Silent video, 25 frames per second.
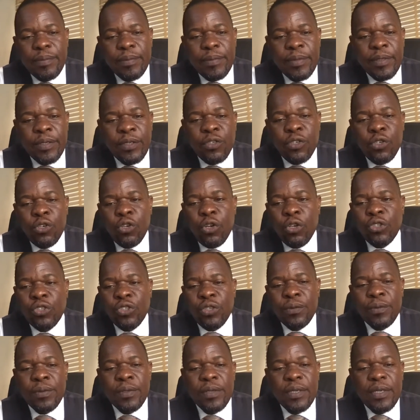
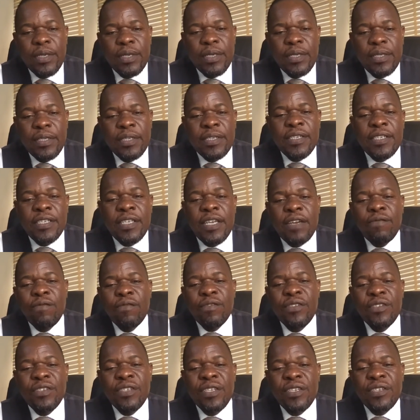Introduction. The 7
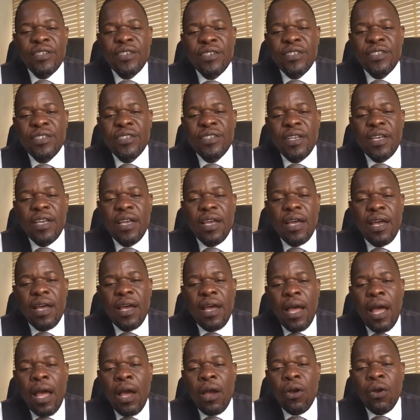secrets
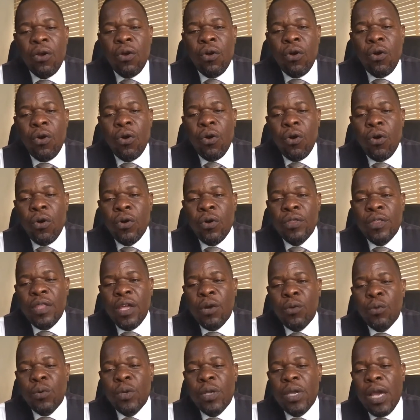anchor all
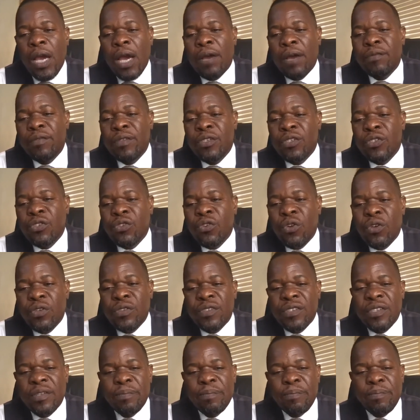that we have
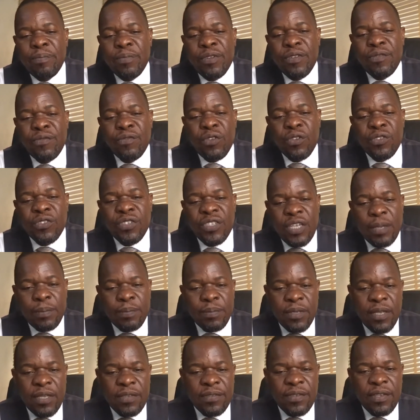discussed in previous
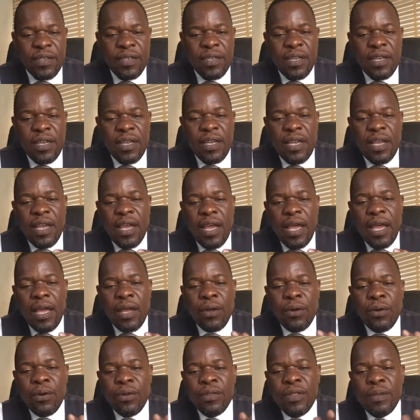chapters. I
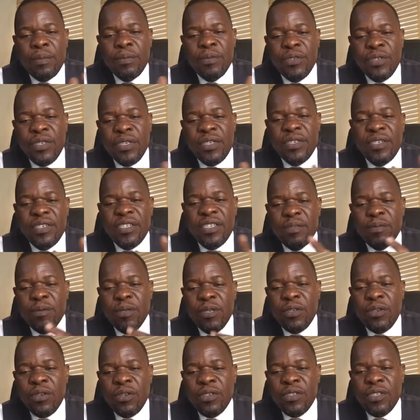call them secrets
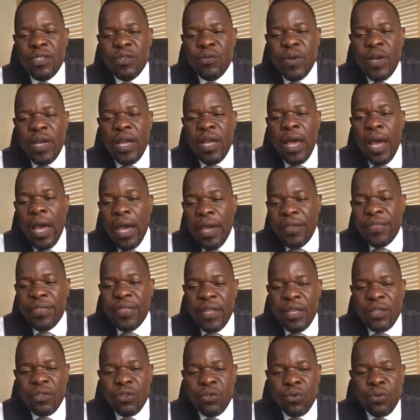because they were
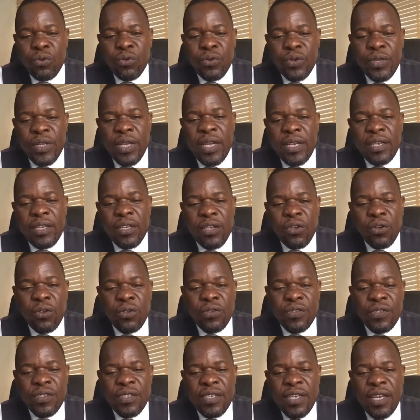hitherto really
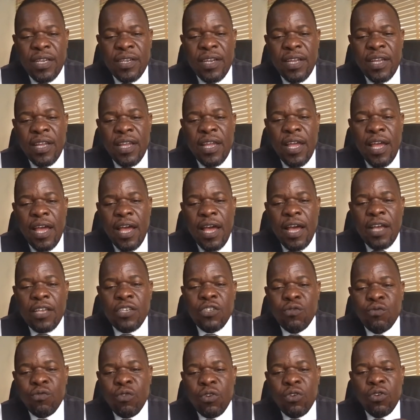considered as
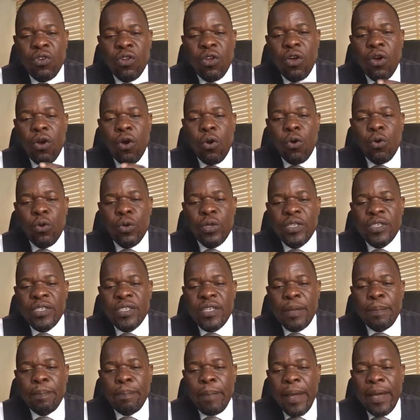one
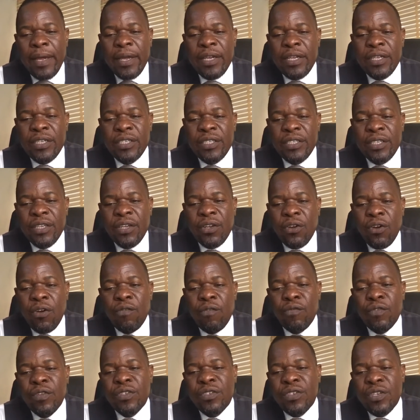holistic package in
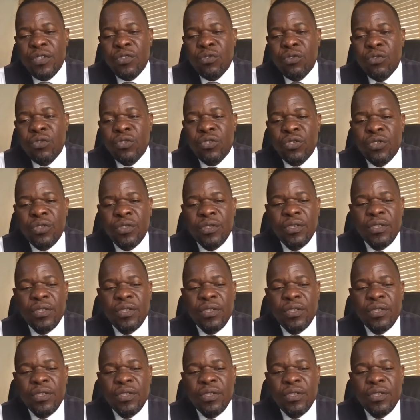conflict resolution.